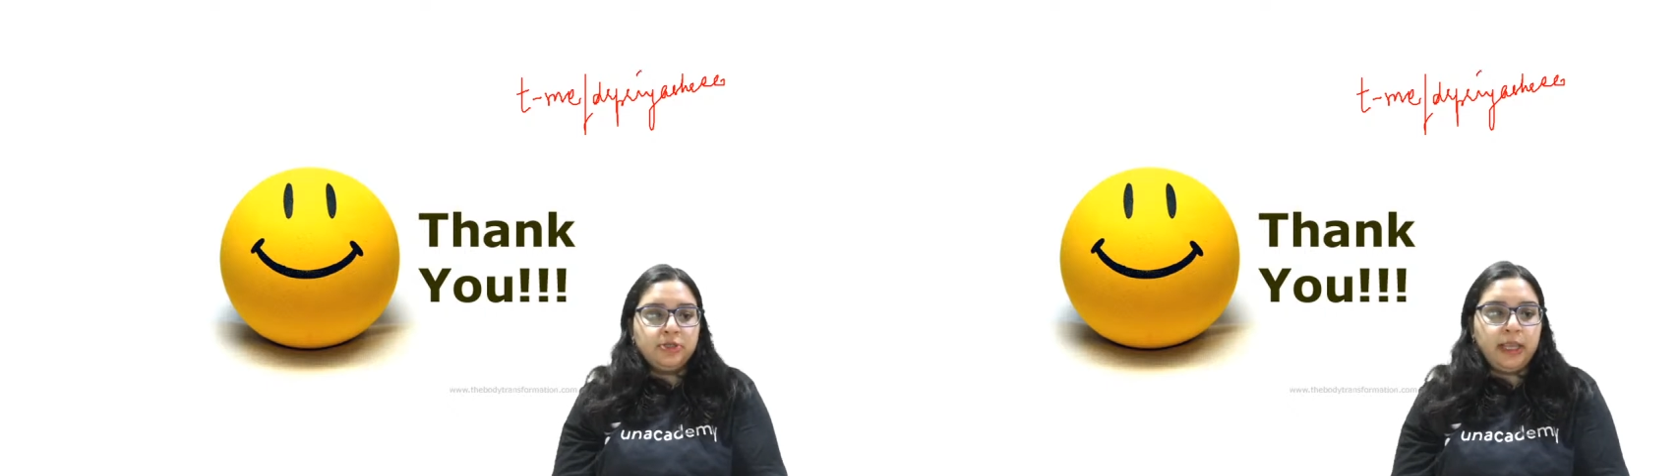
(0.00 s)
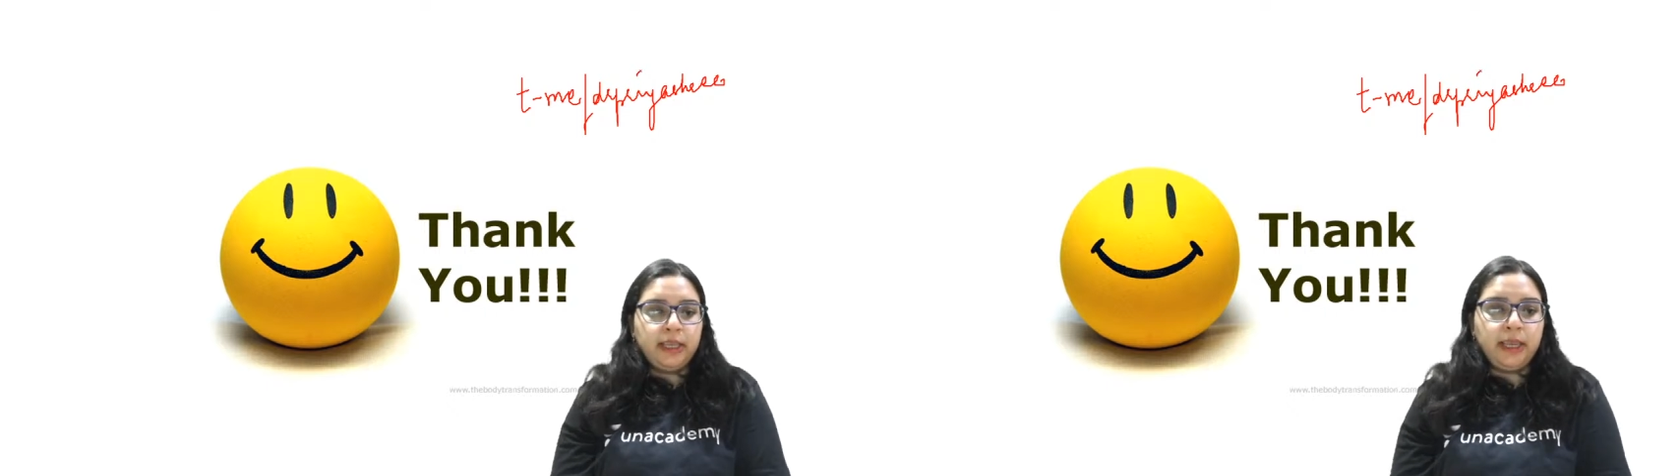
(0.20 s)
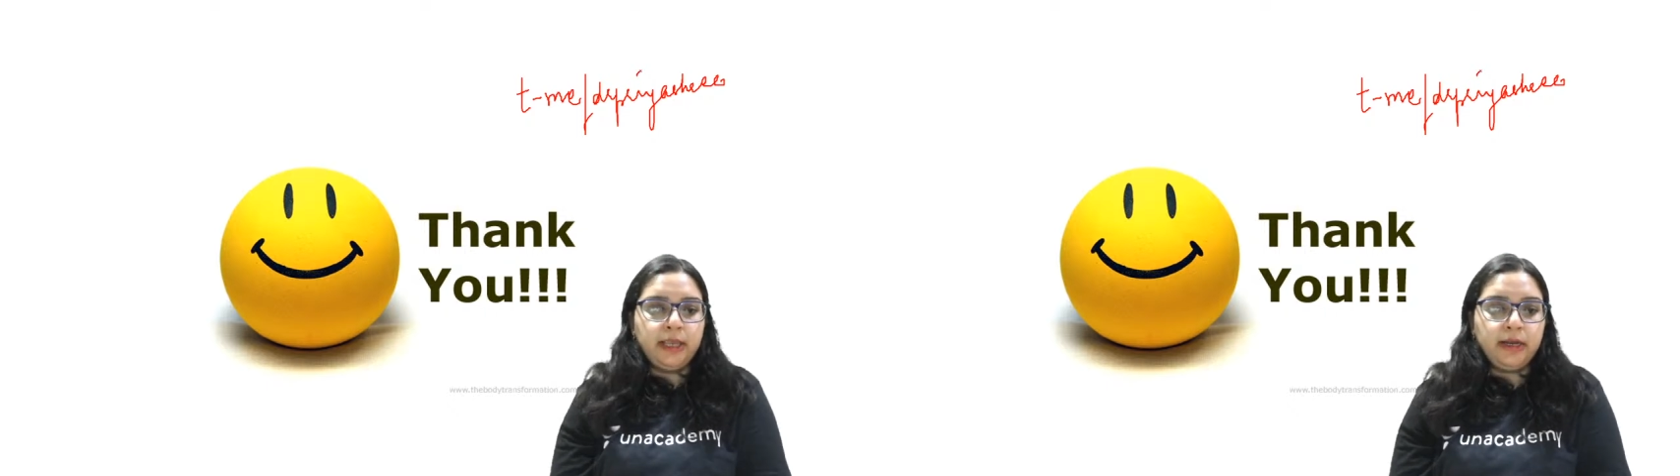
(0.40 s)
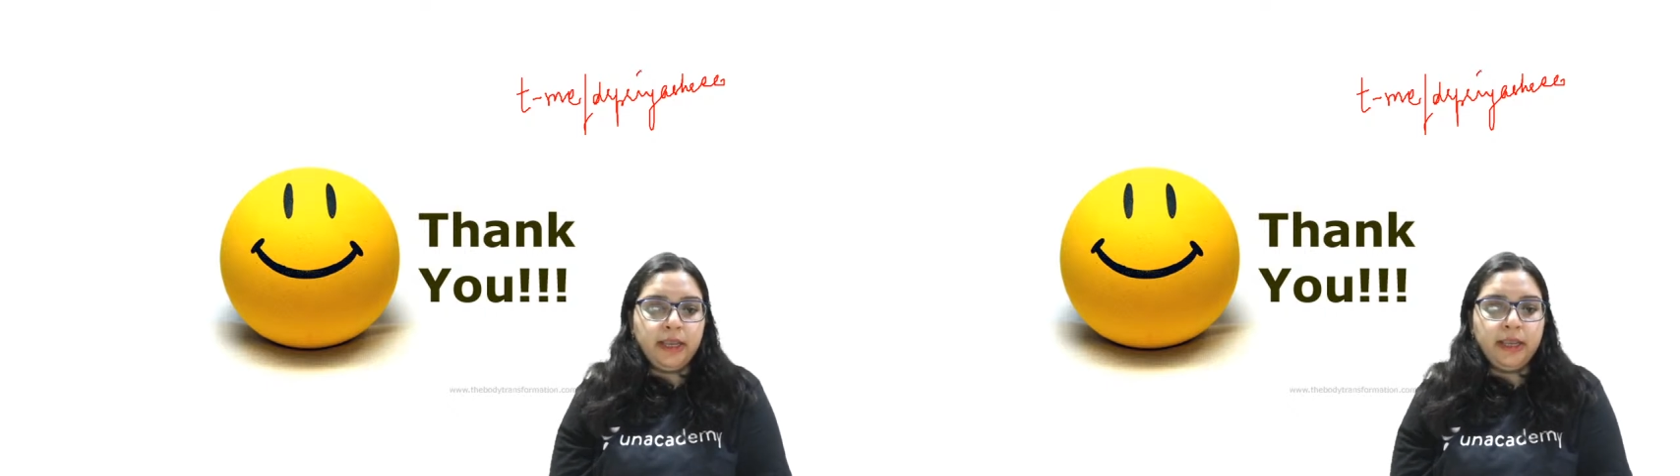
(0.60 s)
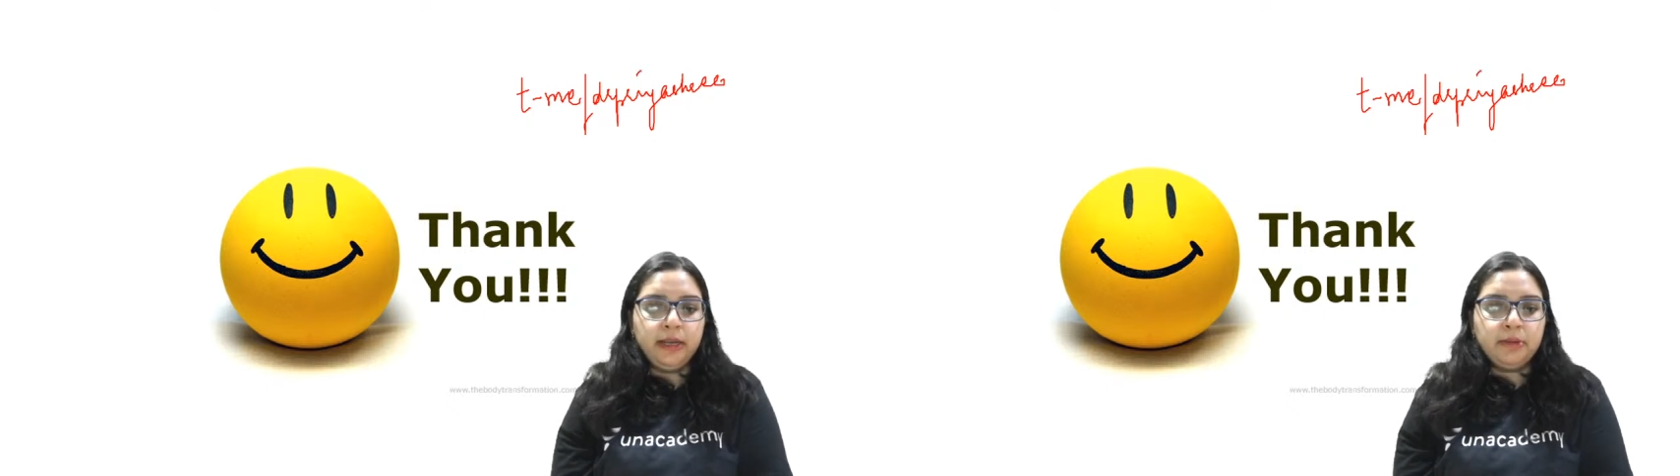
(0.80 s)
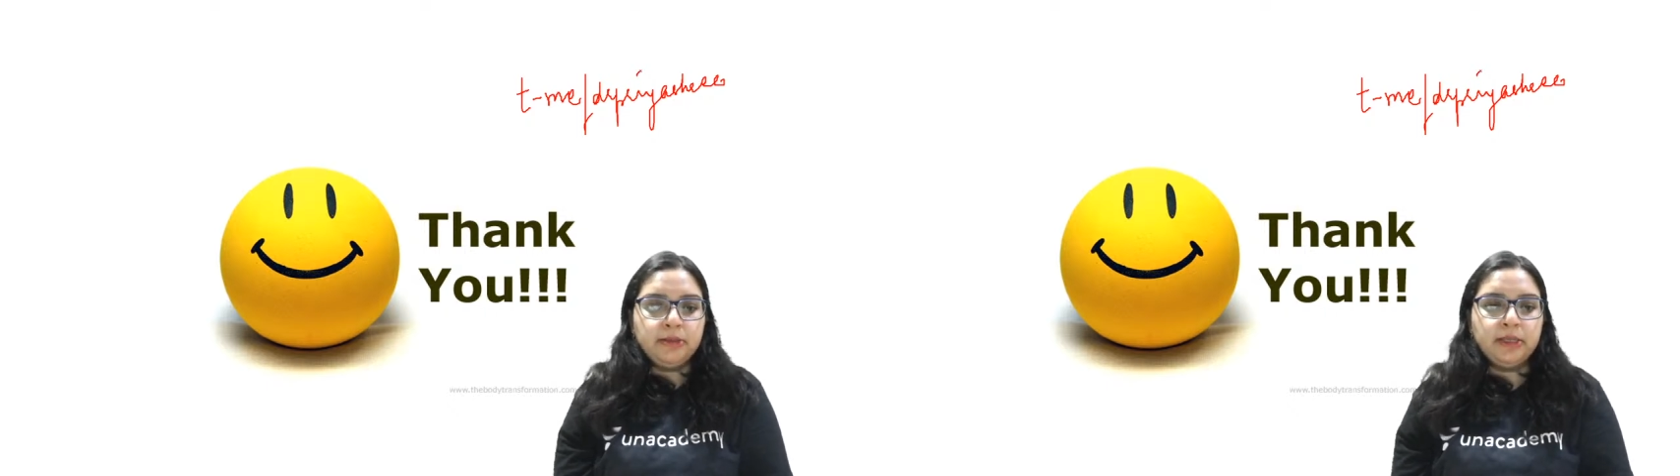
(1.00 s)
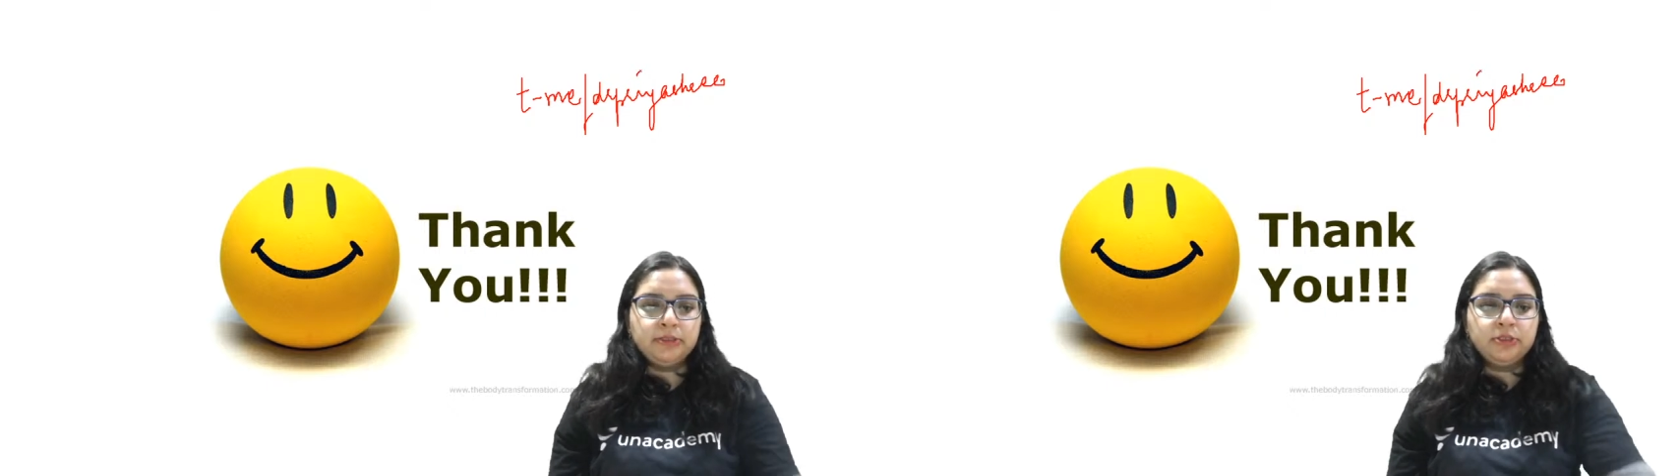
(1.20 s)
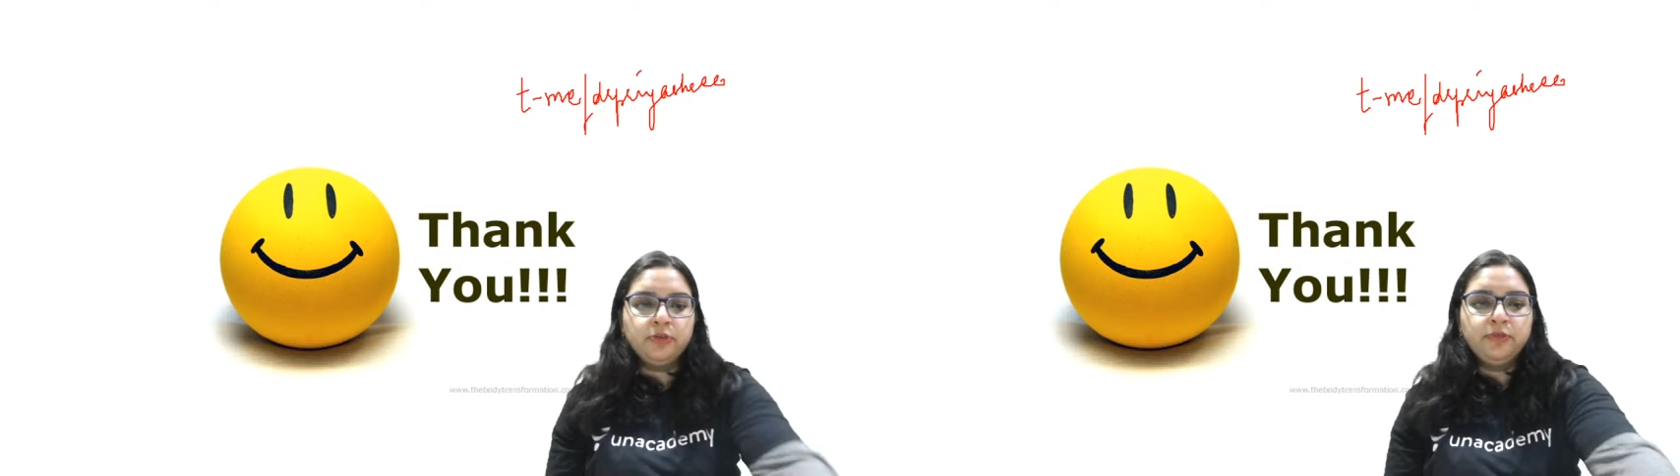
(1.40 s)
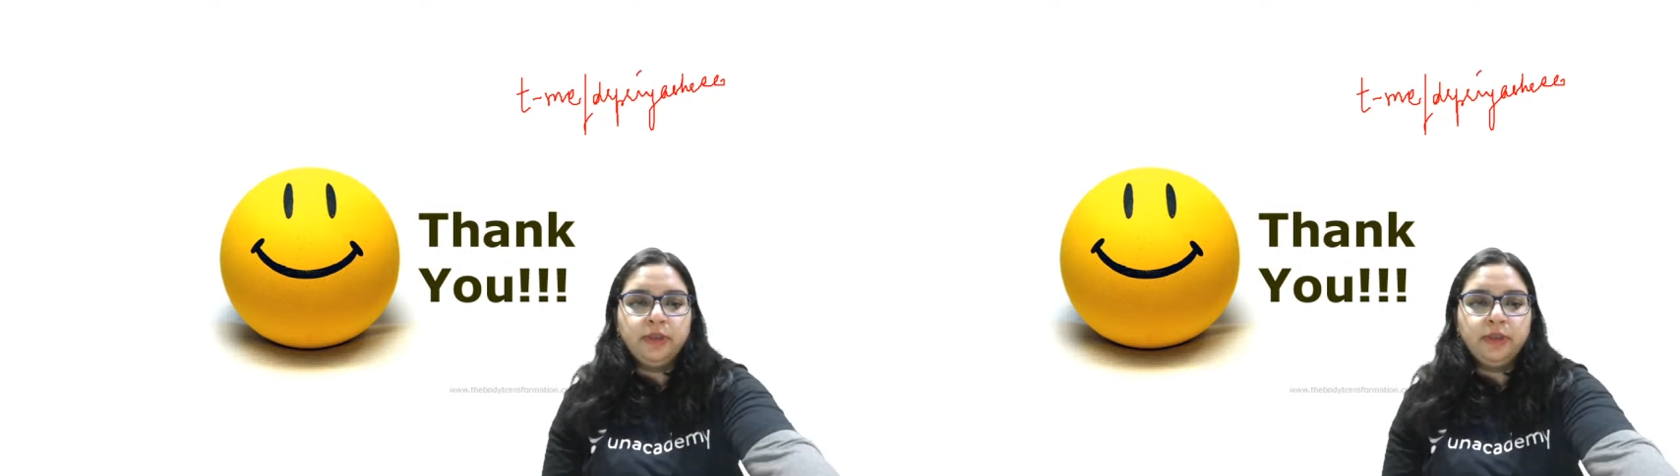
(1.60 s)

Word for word: take care. I end my session over